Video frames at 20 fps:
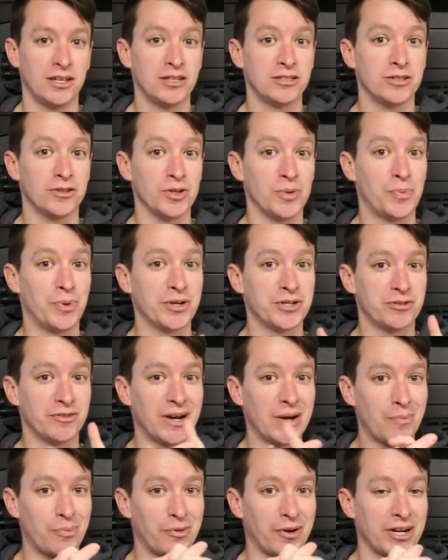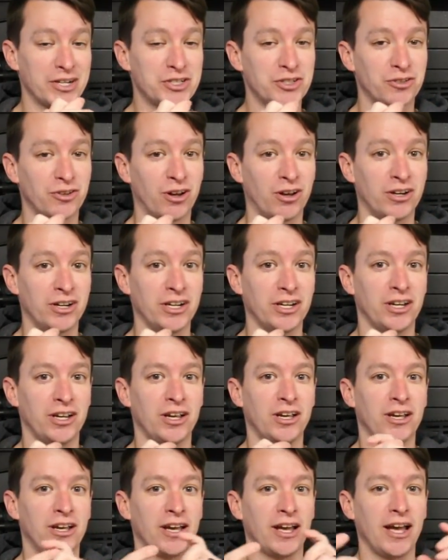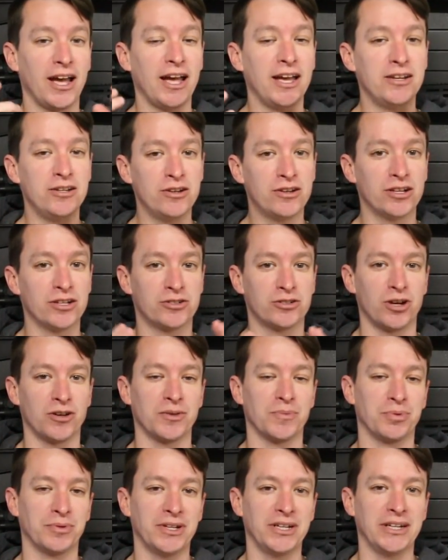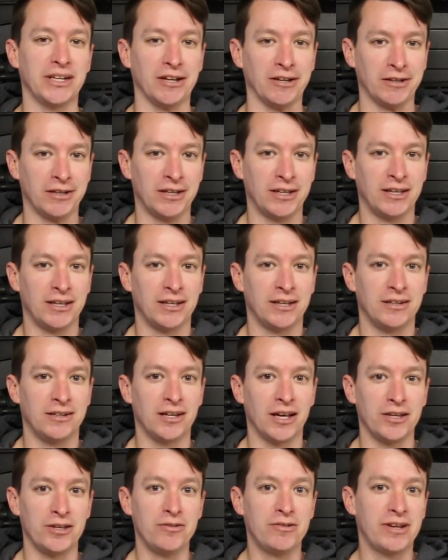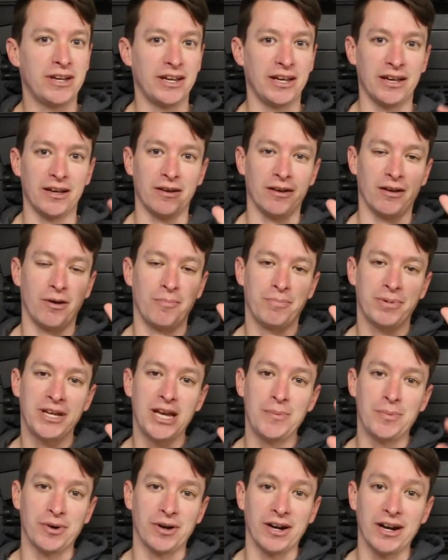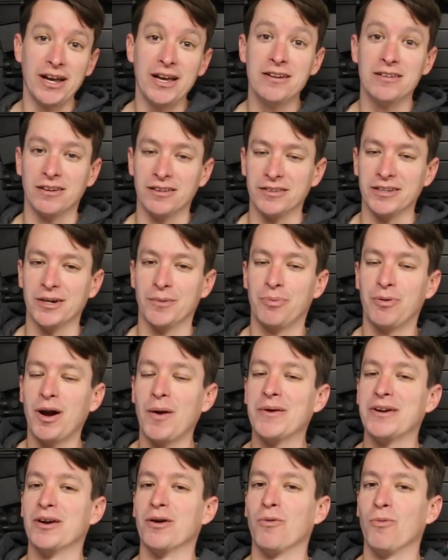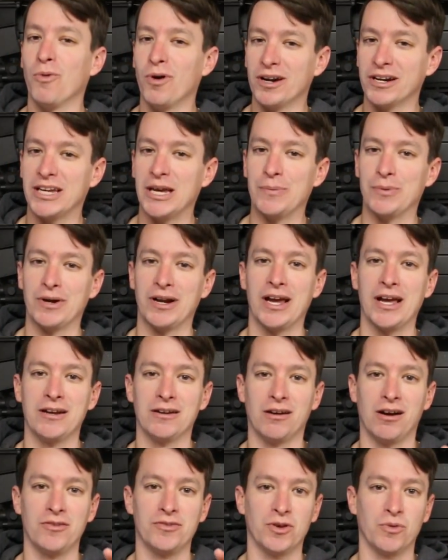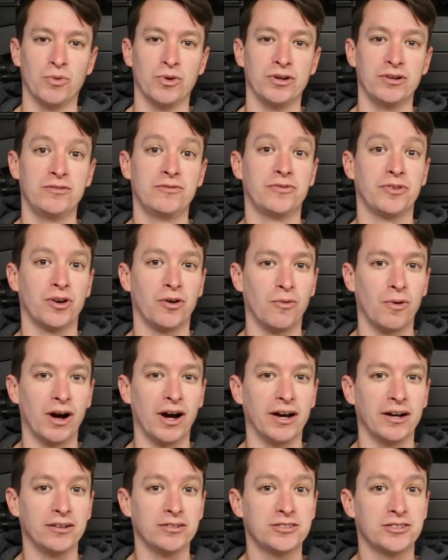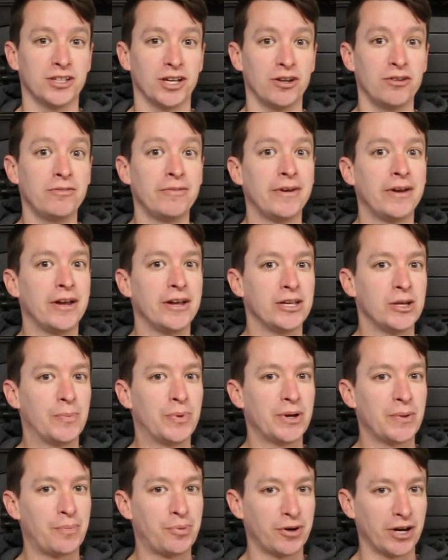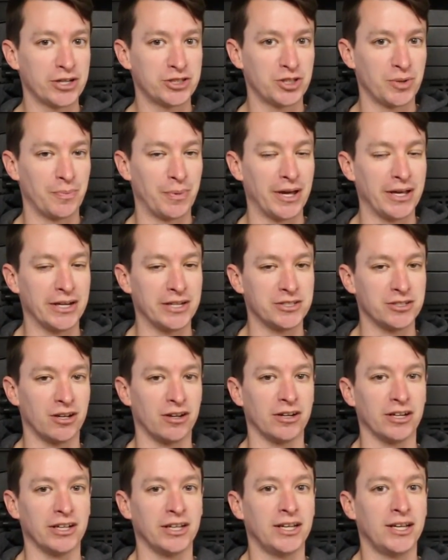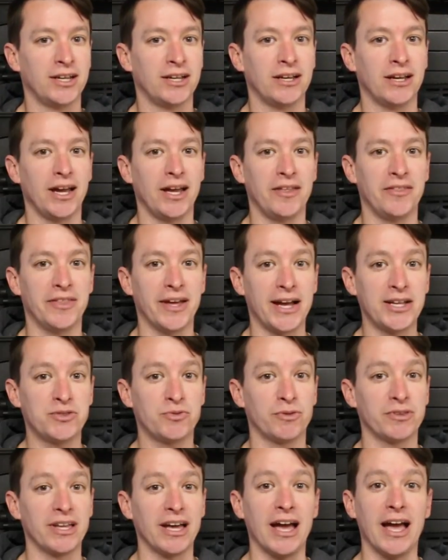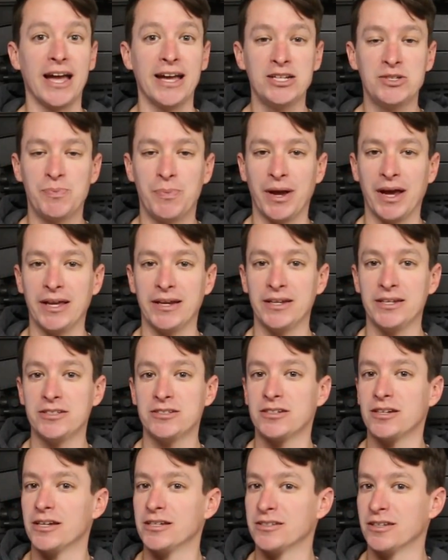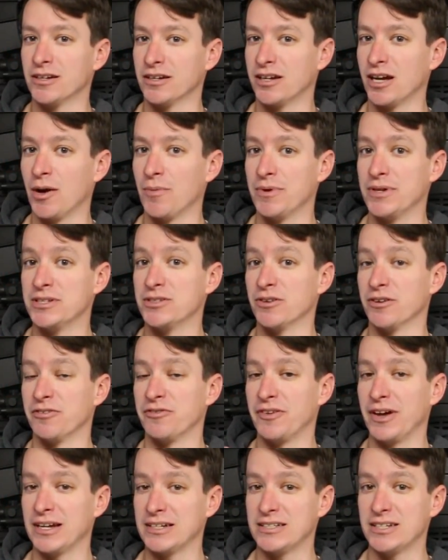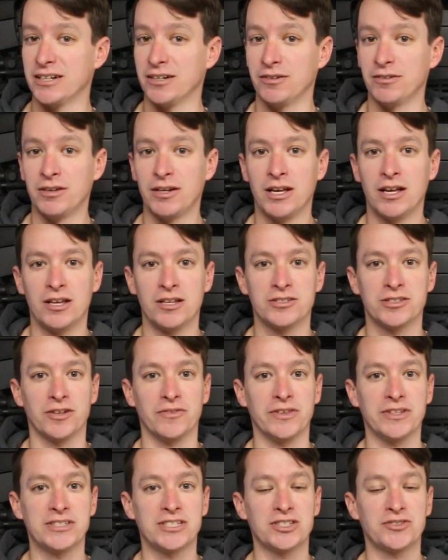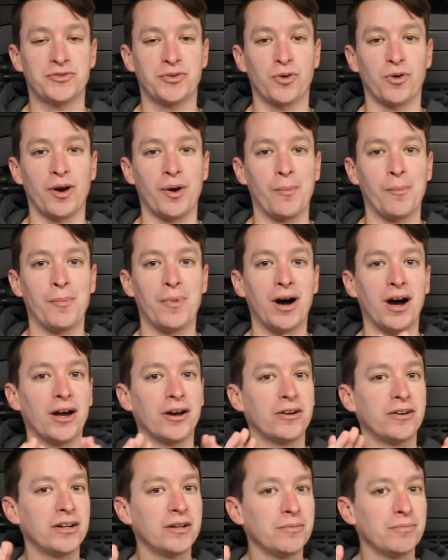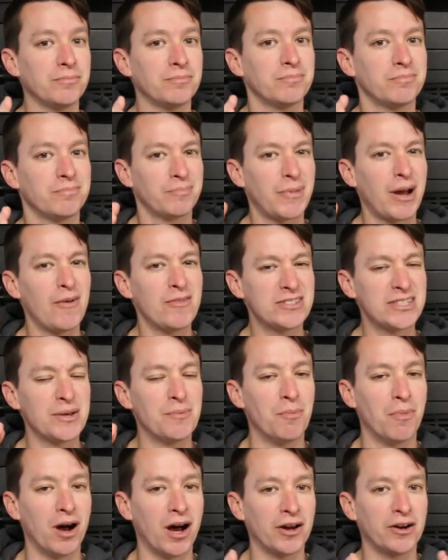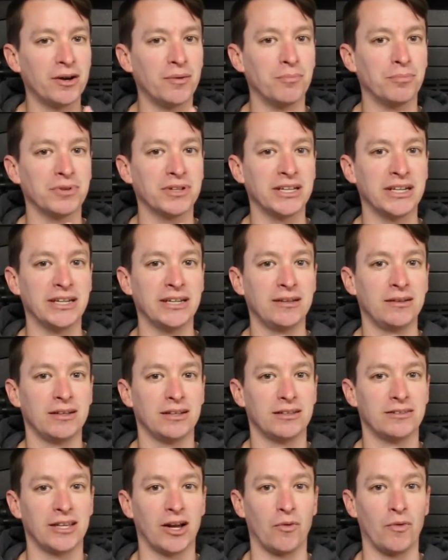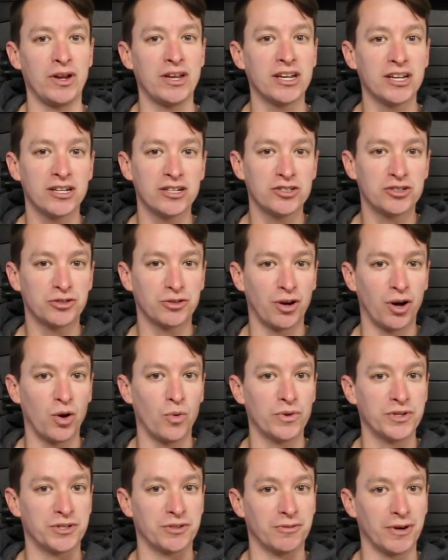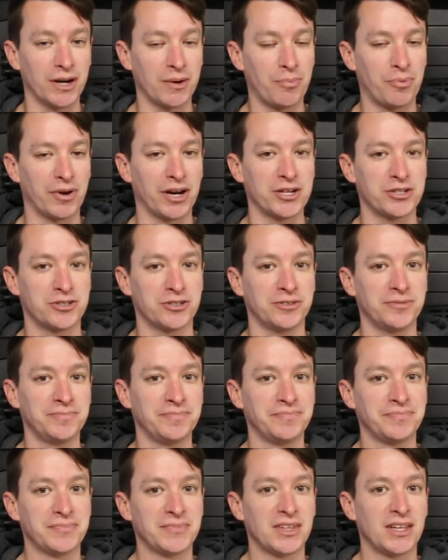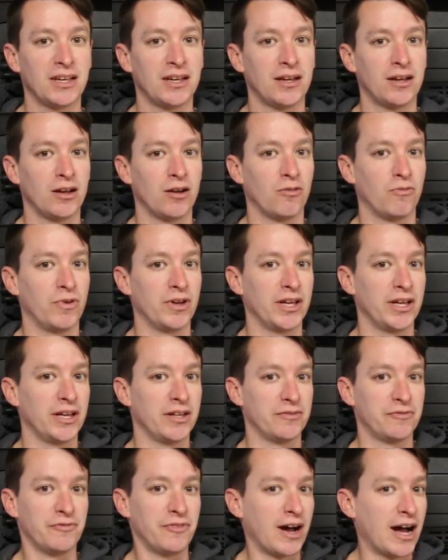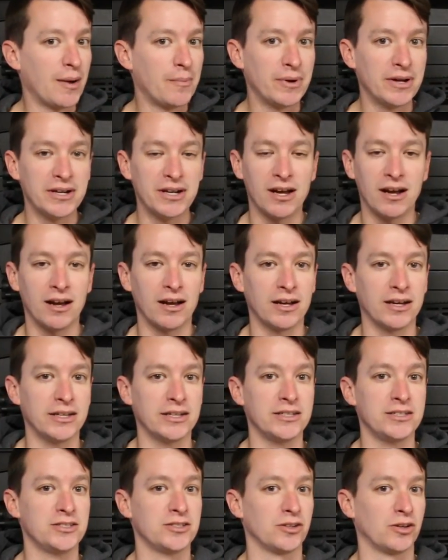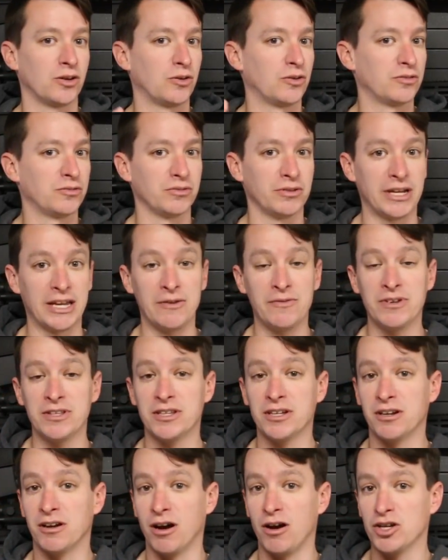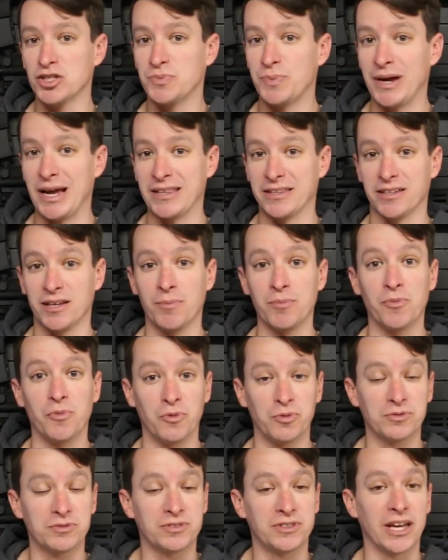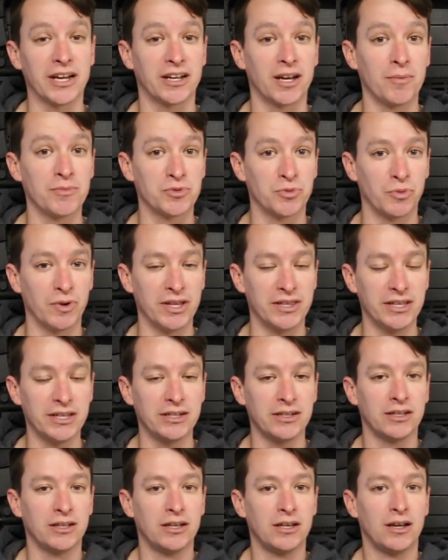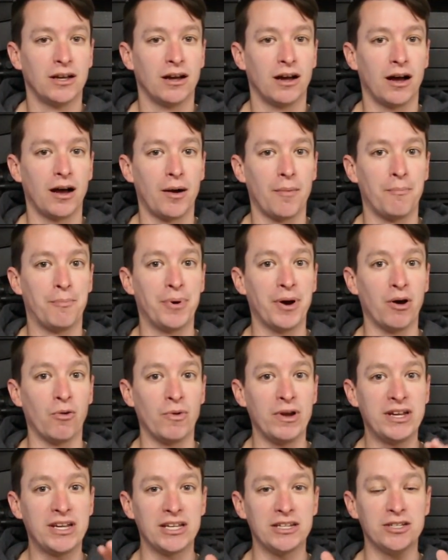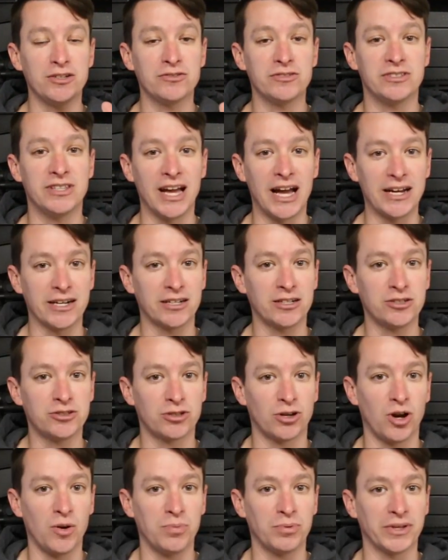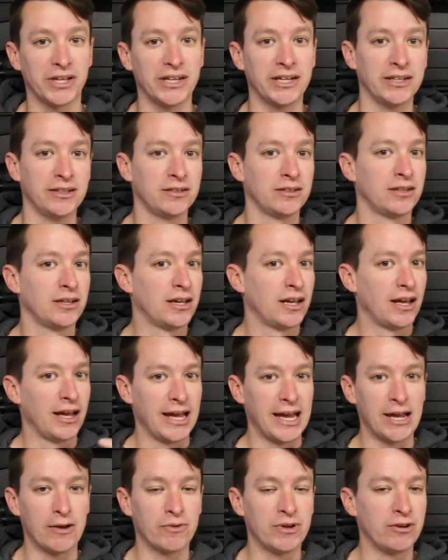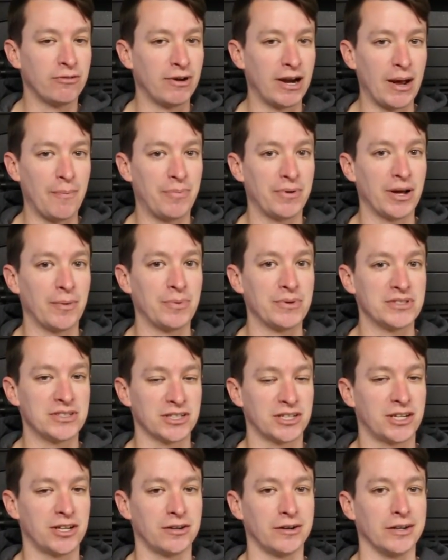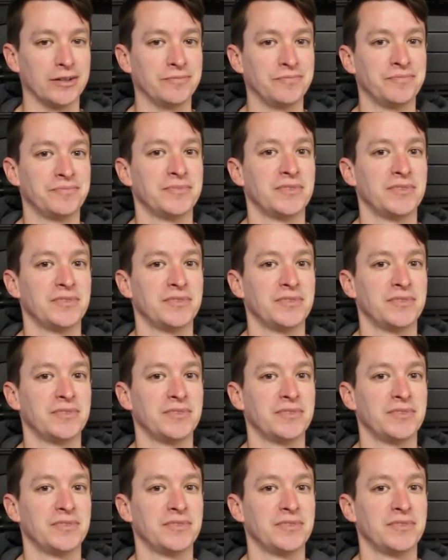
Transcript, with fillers: So you put direct pressure on it and you control the bleeding. Now you can't keep your hand on there, probably don't want to keep your hand on the wound for a while, so you put a pressure bandage on it and that's where the H bandage is going to come into effect here. So this is for a moderate, I would say moderate bleeding that we can control with direct pressure with 5 by 9s or even the gauze pad that, come, that comes with it. Uh, but we can use that to control bleeding and we wrap it up and secure it.